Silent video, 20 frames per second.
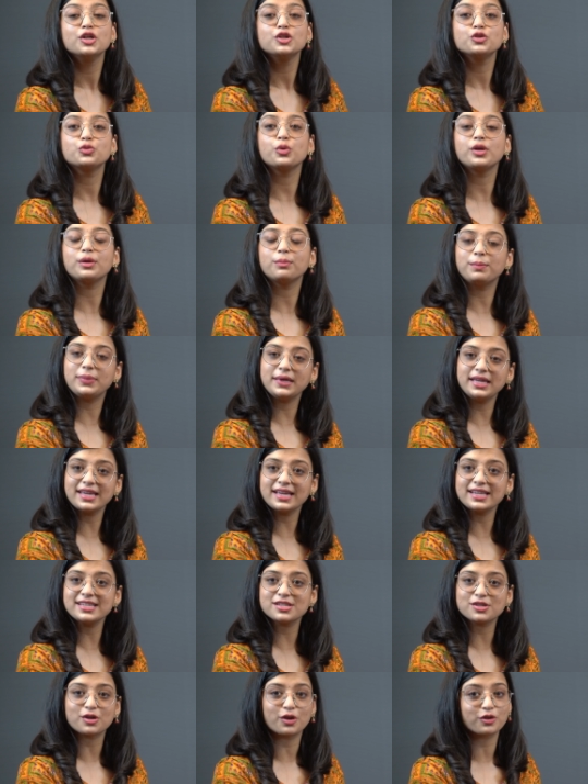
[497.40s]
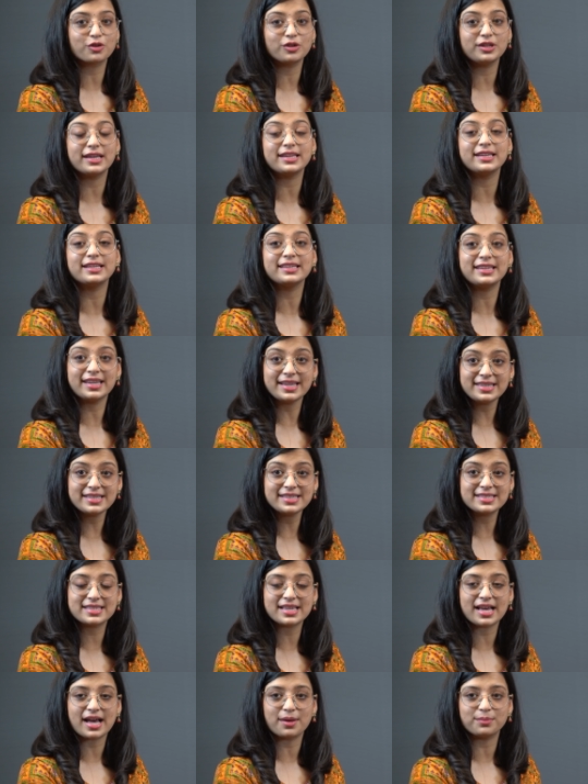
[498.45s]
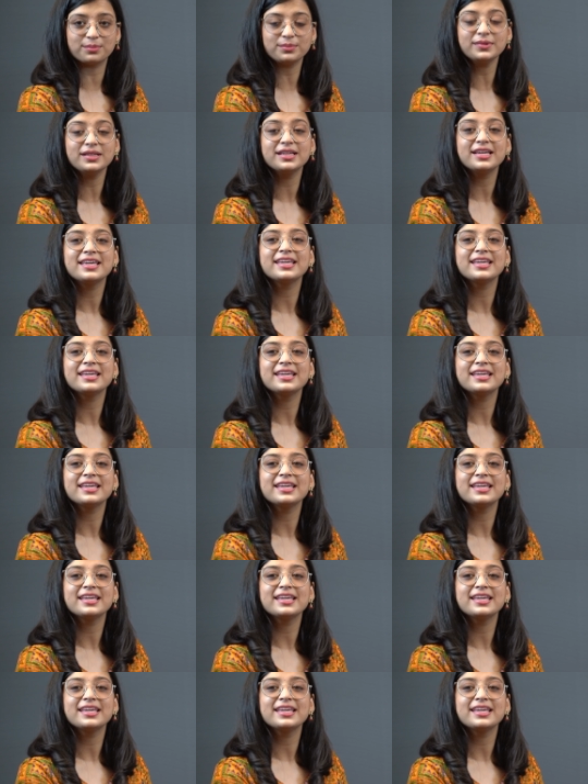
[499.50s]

Doing B.Ed or clearing NET exam